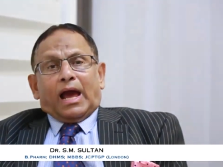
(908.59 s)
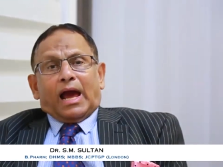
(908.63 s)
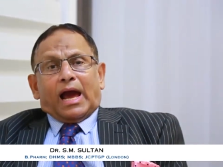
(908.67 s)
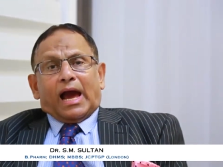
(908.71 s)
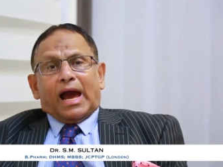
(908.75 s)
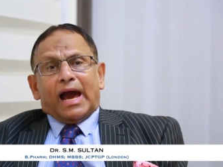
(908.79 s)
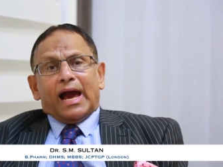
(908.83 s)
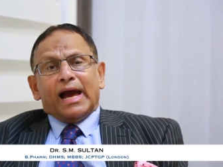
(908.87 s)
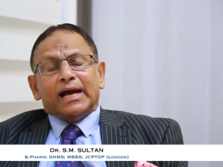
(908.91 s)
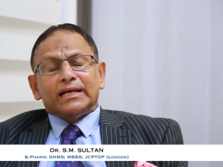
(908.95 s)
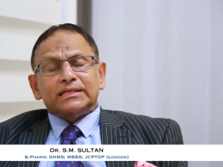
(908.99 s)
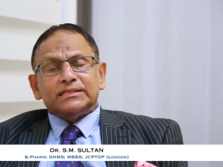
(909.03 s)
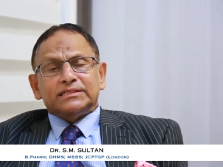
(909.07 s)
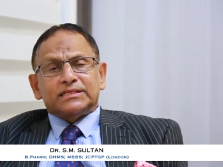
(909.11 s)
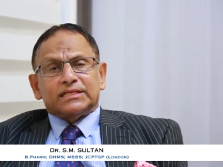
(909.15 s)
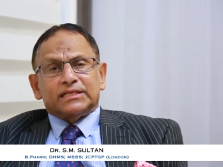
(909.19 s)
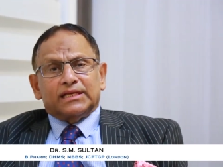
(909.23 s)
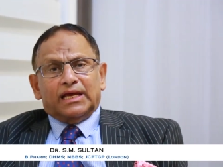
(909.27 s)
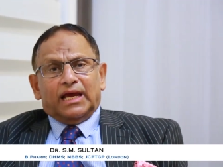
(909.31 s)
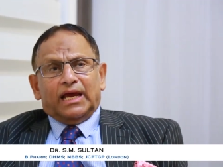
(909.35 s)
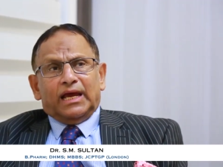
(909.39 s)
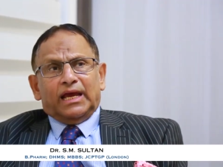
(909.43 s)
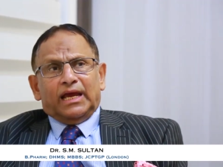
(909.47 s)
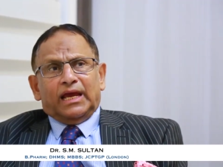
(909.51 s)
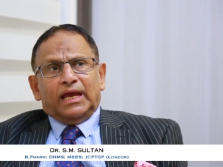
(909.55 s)
As
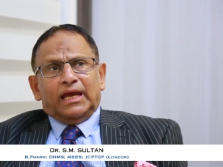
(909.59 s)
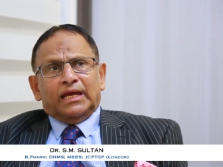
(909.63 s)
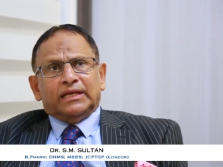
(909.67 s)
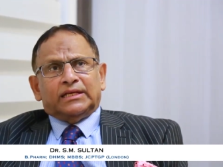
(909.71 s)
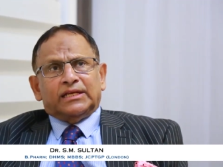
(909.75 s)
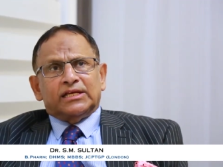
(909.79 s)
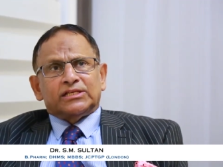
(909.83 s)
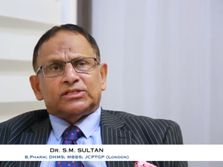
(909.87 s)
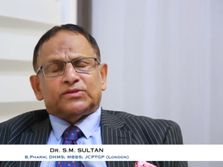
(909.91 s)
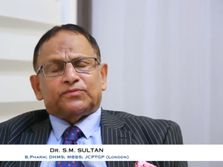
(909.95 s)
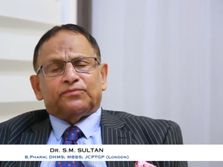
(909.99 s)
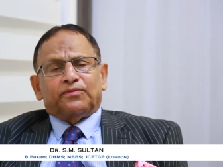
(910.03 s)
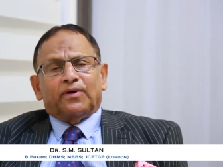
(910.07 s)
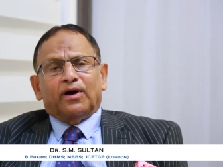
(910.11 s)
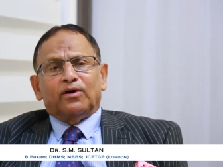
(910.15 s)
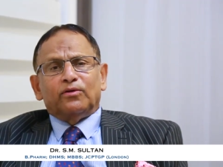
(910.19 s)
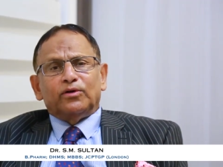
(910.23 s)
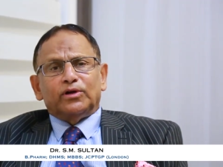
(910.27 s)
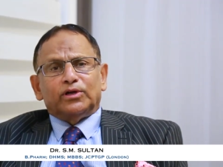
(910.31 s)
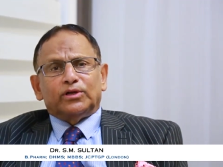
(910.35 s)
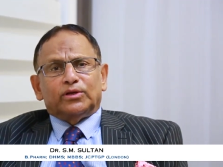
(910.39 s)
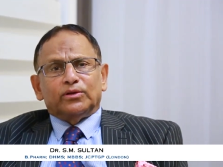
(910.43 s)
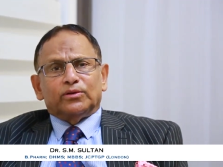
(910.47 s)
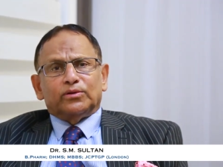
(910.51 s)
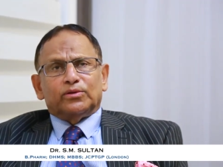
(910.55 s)
it is
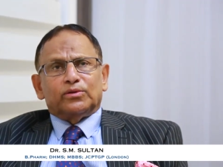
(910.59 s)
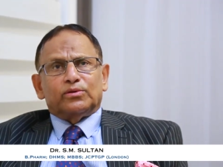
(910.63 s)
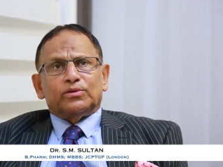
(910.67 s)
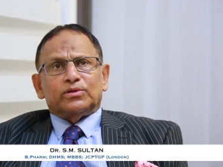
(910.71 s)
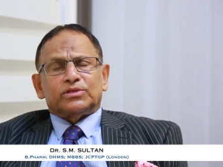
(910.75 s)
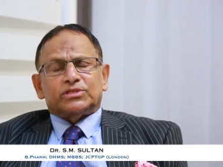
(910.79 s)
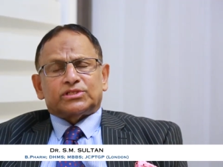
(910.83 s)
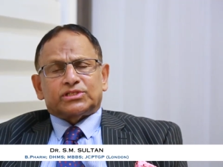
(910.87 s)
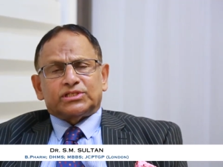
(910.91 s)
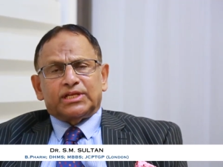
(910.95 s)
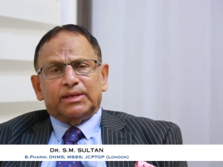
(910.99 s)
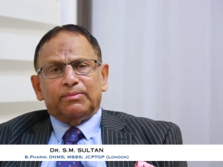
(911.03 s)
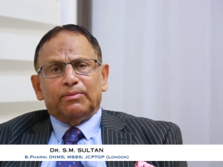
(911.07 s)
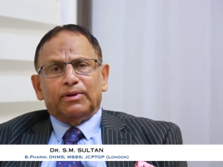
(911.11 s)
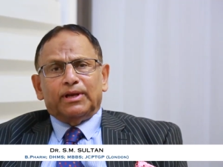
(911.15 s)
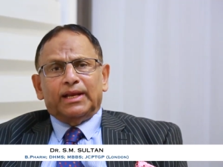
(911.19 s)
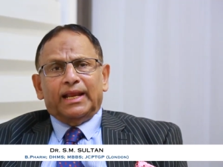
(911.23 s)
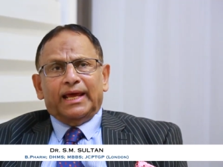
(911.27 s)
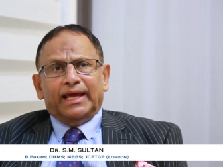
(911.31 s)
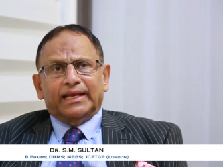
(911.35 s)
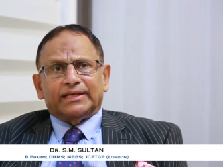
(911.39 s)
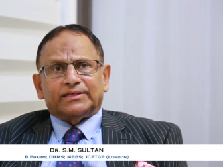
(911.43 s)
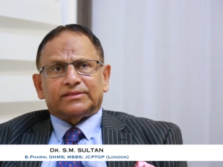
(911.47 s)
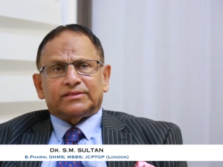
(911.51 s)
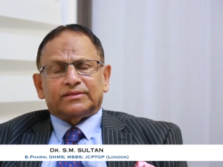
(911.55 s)
found to
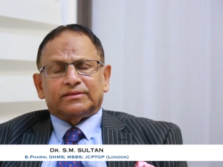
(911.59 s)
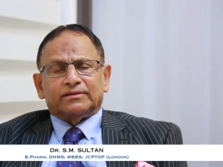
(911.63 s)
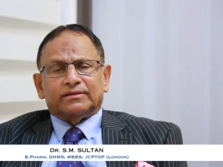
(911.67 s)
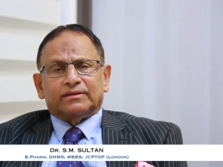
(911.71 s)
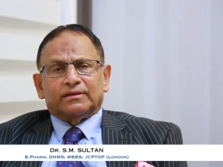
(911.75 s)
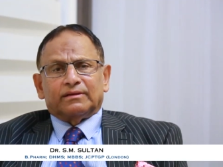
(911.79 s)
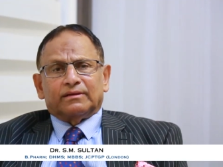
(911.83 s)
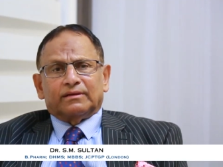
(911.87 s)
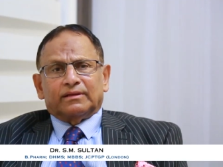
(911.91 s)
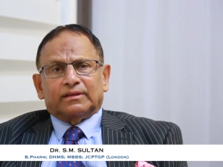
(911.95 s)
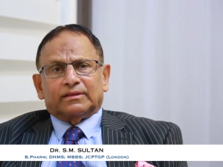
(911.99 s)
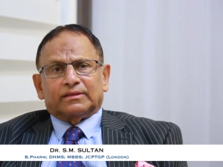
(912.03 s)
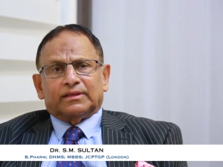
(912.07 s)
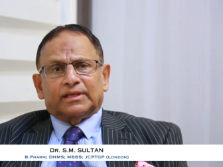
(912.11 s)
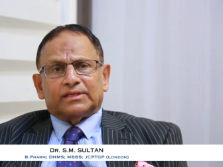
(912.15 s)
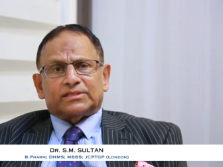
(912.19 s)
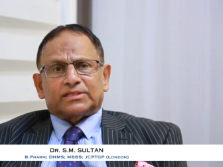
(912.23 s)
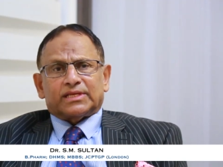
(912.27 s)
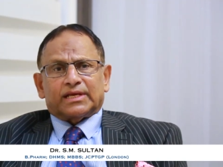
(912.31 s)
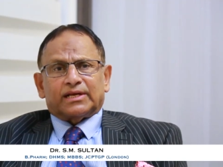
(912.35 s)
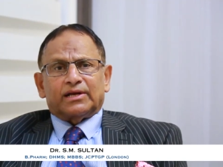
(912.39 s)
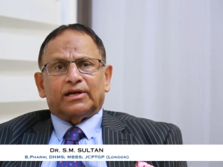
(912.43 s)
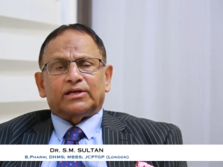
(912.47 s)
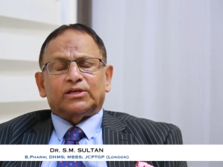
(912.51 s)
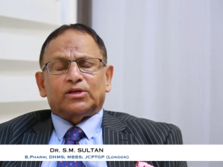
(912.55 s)
stimulate the
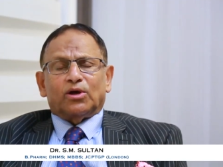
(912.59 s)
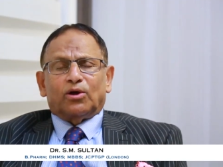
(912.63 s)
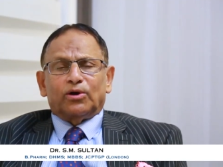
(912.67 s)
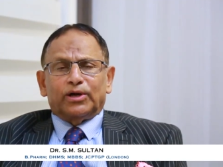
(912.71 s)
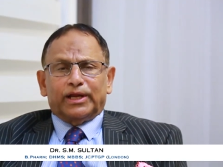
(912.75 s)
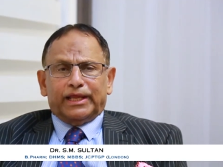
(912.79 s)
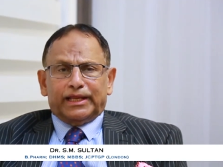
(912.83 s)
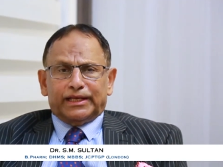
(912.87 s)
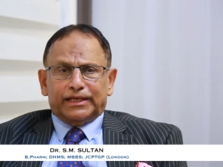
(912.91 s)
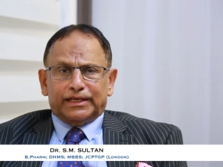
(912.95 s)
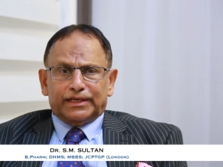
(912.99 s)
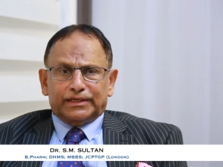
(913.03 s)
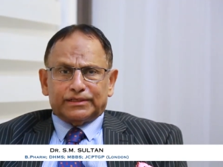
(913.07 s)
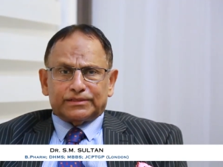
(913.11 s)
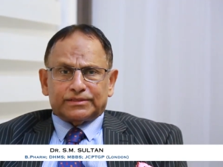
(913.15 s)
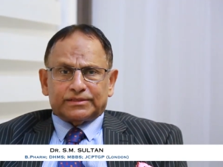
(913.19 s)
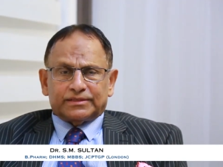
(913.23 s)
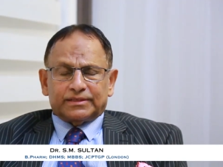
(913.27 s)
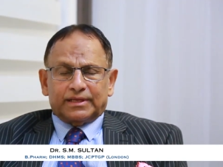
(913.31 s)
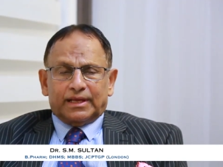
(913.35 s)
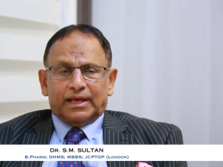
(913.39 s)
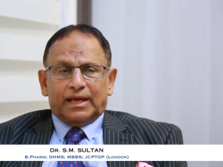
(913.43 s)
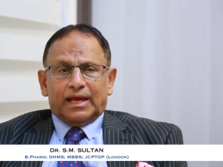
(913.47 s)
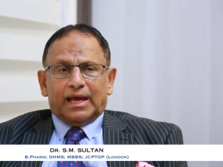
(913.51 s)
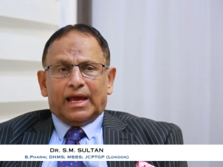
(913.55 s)

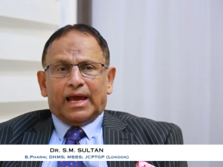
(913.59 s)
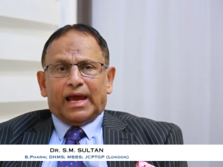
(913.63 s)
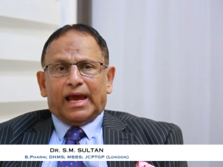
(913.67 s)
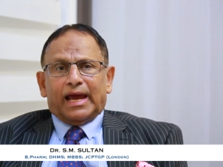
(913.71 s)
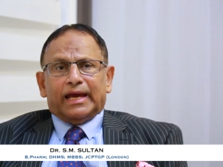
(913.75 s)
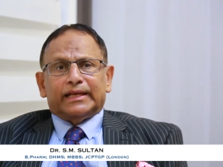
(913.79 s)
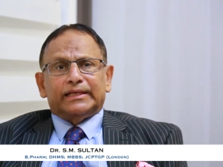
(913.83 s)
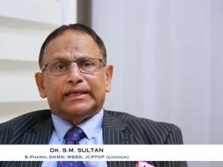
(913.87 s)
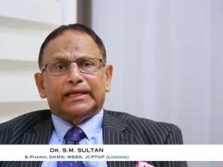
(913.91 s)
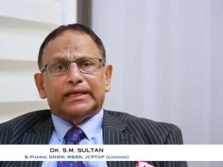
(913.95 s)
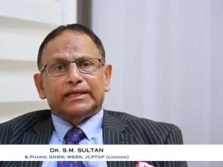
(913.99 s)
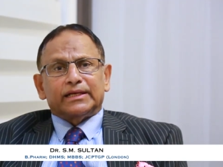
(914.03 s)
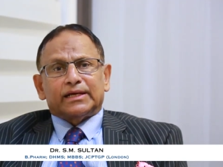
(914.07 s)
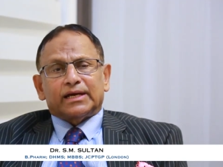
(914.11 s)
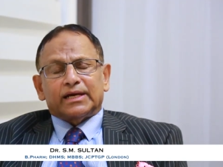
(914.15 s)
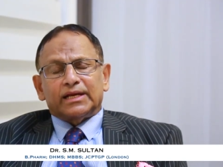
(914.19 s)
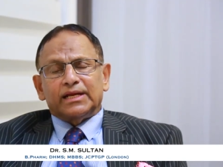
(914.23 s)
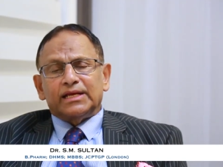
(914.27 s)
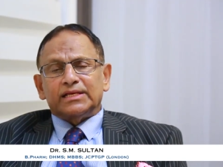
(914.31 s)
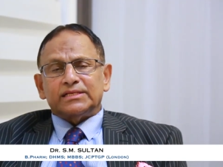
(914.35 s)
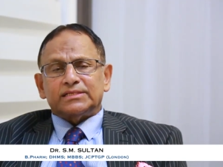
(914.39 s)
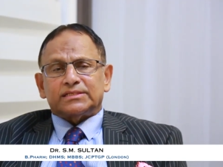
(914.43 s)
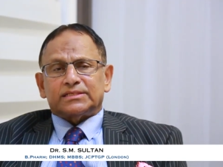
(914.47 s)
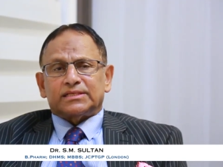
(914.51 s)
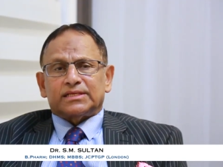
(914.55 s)
serotonins and
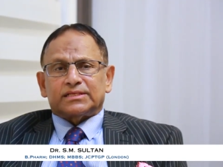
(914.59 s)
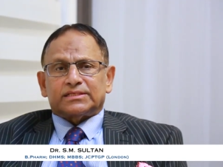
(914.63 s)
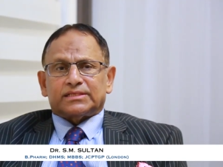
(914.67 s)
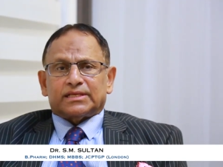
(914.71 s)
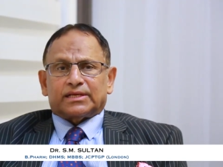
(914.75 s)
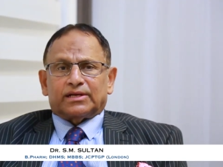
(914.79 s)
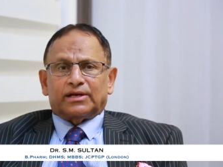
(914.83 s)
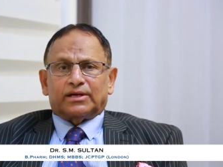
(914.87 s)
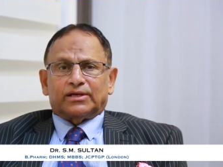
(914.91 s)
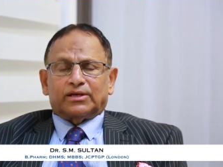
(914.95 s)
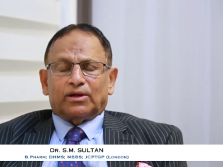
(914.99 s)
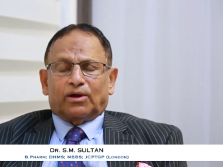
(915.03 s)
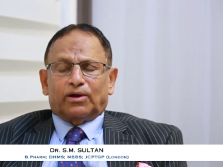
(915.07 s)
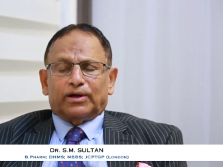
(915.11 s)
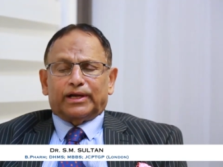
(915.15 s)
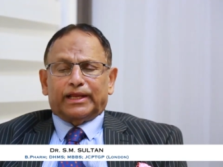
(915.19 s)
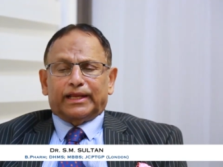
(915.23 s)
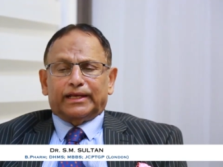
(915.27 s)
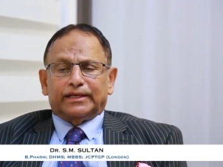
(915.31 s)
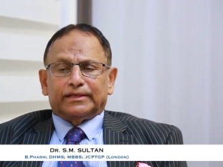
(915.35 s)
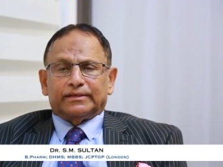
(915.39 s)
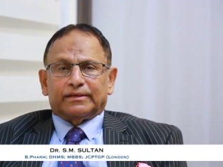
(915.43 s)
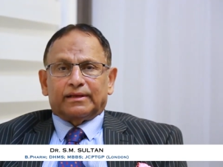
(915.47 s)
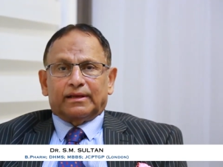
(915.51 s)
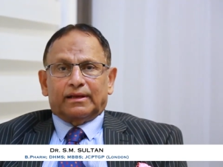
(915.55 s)
increase the
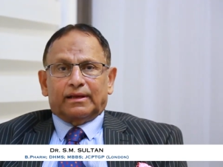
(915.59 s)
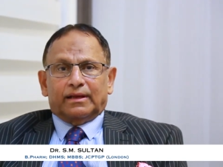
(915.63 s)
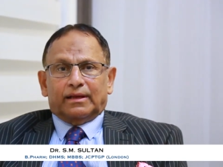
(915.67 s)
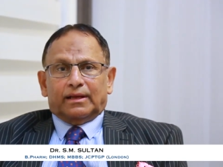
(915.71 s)
serotonin,